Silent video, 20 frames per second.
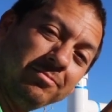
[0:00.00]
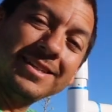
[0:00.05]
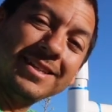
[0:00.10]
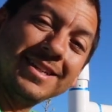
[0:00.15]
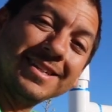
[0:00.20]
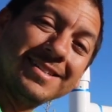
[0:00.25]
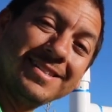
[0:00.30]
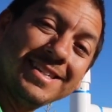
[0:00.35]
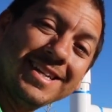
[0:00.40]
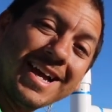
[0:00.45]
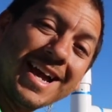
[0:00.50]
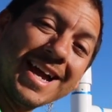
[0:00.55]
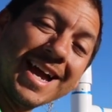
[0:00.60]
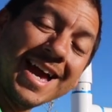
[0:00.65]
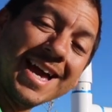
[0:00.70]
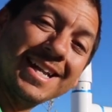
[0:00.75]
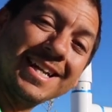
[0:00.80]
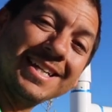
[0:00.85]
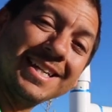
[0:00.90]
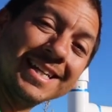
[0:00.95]
You can see I
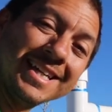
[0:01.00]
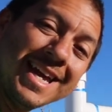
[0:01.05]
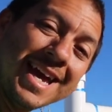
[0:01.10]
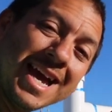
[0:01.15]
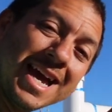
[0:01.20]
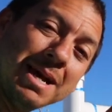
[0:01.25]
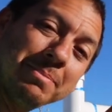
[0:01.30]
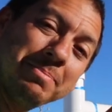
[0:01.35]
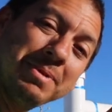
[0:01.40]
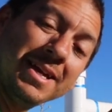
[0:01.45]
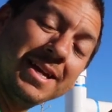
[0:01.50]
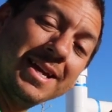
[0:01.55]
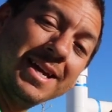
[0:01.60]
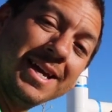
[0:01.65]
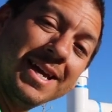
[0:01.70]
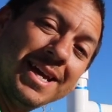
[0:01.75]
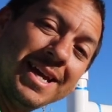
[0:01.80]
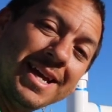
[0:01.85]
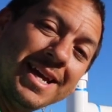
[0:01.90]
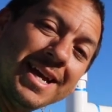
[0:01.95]
added the cap
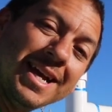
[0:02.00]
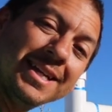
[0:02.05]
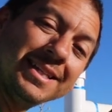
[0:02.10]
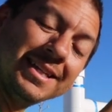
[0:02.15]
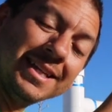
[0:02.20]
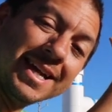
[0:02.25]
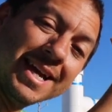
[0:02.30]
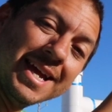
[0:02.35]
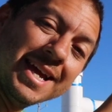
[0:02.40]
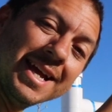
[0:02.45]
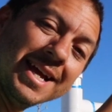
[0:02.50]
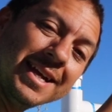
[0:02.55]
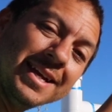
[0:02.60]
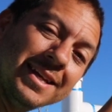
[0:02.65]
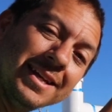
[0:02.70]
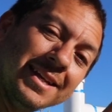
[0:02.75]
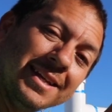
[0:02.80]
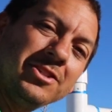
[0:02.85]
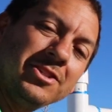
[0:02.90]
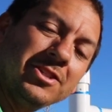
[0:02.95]
at the end,
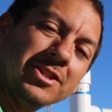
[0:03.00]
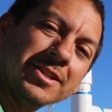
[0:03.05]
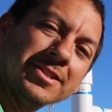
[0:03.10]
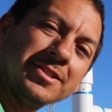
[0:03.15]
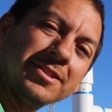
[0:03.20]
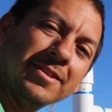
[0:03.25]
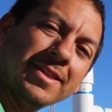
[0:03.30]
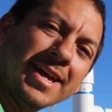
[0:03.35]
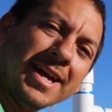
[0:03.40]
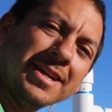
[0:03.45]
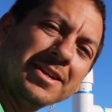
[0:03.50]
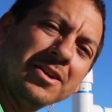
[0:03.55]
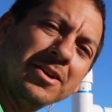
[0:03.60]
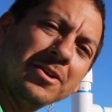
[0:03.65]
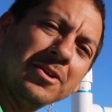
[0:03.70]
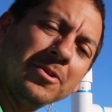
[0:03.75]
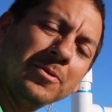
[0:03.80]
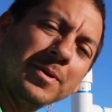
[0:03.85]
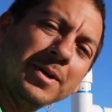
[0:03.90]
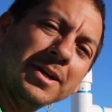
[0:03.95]
just so that
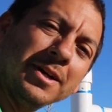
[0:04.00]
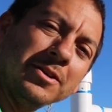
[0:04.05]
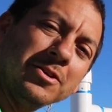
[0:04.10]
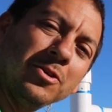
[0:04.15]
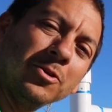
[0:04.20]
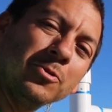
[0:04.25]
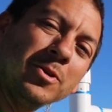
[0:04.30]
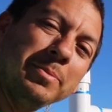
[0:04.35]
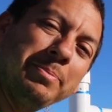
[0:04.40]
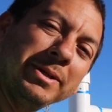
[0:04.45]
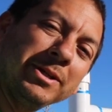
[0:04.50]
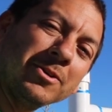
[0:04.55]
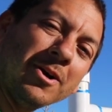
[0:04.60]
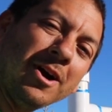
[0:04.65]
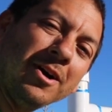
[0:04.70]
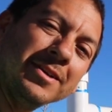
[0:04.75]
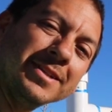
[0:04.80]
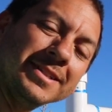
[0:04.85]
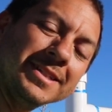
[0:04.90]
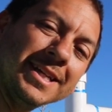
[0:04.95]
no uh, no creepy
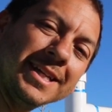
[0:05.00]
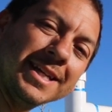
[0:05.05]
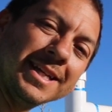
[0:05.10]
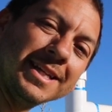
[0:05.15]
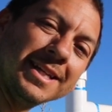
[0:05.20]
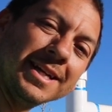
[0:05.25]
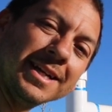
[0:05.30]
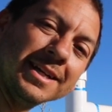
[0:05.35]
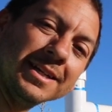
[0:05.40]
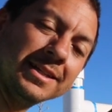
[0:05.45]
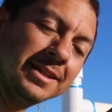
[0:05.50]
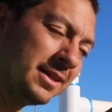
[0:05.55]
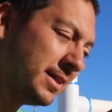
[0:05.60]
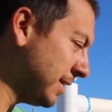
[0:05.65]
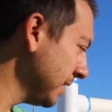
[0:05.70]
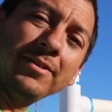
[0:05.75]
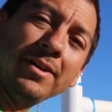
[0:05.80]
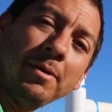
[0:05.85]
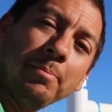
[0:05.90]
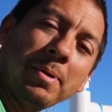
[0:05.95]
crawlies get in there.
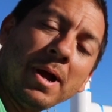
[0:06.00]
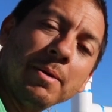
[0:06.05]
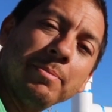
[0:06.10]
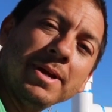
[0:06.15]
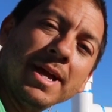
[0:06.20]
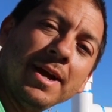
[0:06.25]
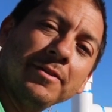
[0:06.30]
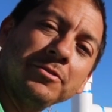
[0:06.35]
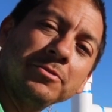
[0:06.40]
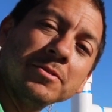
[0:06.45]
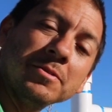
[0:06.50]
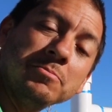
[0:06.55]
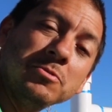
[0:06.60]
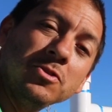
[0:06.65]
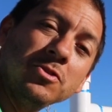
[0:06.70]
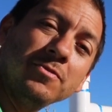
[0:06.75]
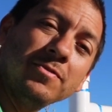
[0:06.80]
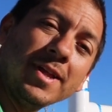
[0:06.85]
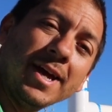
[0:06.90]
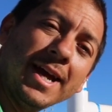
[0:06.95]
I'll probably have to
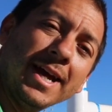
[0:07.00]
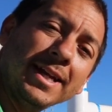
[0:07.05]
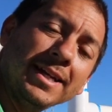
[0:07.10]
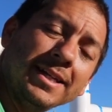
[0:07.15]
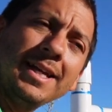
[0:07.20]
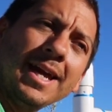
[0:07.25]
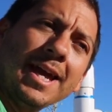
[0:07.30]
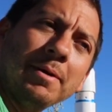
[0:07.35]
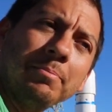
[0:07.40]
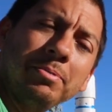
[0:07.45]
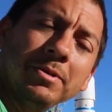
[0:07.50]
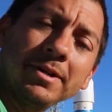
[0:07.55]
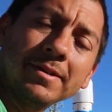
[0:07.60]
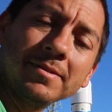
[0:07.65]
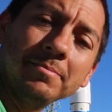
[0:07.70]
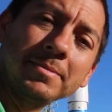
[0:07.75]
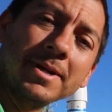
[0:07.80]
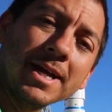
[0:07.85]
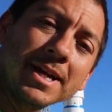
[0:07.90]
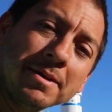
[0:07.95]
remove that and put
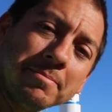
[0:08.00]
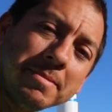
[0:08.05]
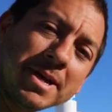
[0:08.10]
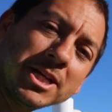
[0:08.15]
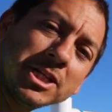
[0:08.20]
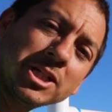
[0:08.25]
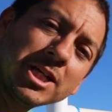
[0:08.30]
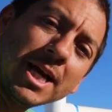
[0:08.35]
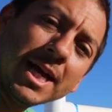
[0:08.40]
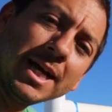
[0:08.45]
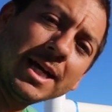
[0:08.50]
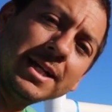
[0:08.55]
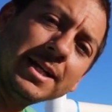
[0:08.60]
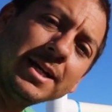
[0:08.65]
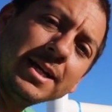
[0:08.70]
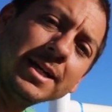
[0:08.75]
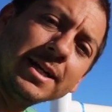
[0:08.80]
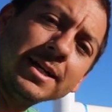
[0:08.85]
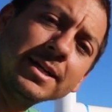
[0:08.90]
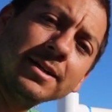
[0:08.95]
some kind of mesh on
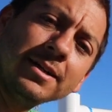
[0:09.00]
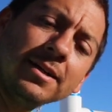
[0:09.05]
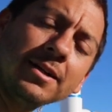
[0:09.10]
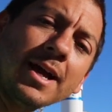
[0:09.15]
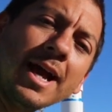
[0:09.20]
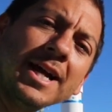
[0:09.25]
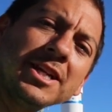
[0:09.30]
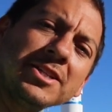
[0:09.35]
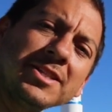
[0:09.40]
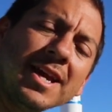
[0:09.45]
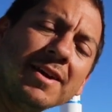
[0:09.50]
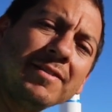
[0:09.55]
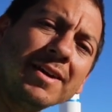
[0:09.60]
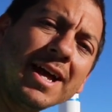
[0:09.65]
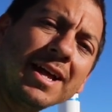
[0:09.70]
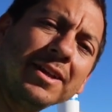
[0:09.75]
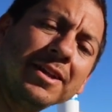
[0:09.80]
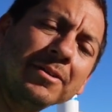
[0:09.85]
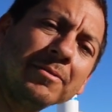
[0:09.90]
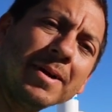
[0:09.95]
there. I just have it
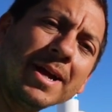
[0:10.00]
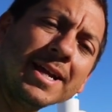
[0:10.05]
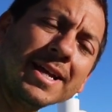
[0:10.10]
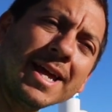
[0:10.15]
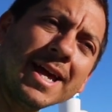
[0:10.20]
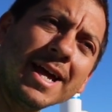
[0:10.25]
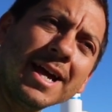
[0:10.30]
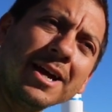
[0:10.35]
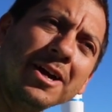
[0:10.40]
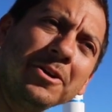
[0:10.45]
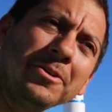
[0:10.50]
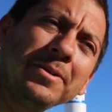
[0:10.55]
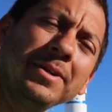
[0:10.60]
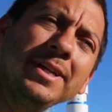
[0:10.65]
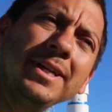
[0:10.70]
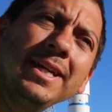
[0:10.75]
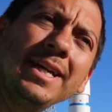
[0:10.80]
on there right now